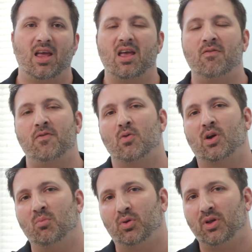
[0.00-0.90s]
If you
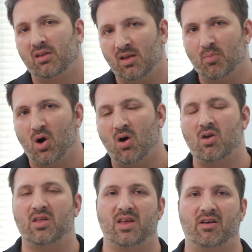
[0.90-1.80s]
are completely
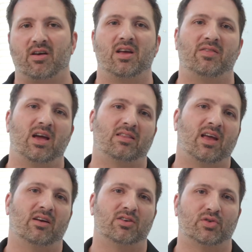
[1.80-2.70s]
bald in the area that
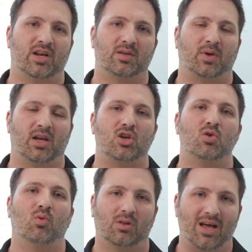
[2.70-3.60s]
the hair is transplanted,
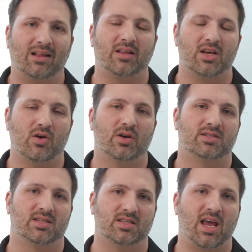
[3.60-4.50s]
you will likely
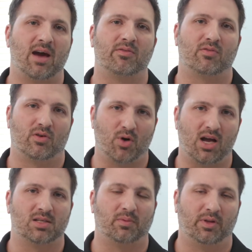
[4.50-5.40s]
notice the scabs for
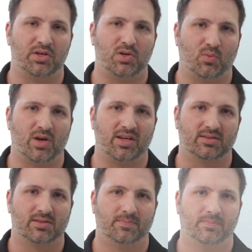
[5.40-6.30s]
approximately 2
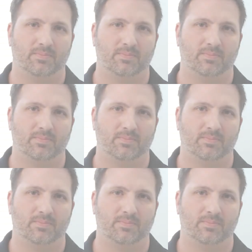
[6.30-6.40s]
weeks.